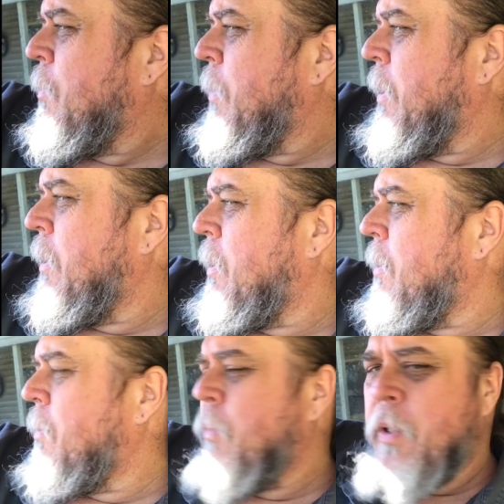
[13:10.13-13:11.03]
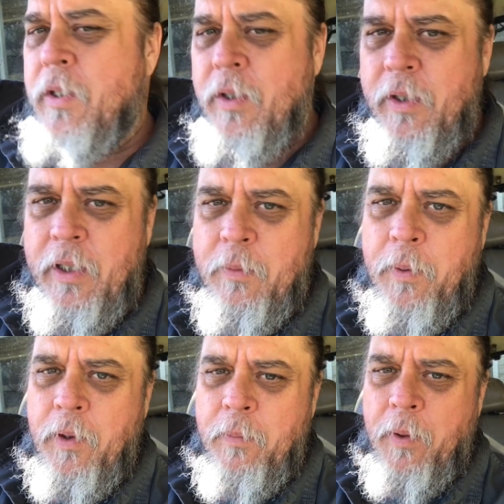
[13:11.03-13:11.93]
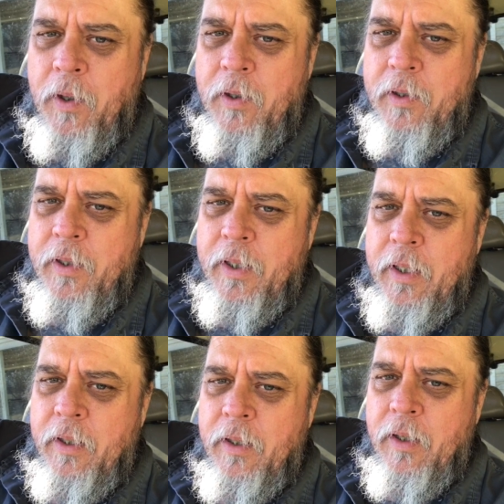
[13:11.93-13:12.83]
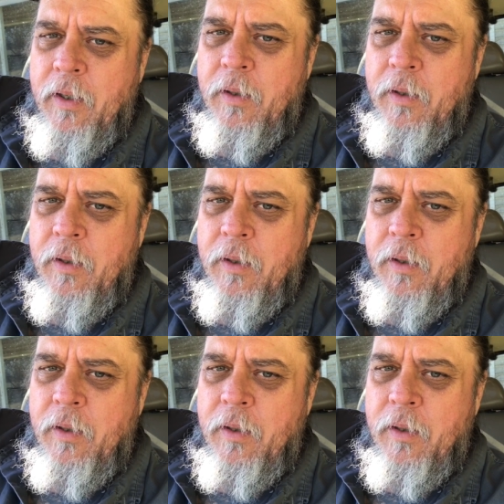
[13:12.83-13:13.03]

We still need to pull apart the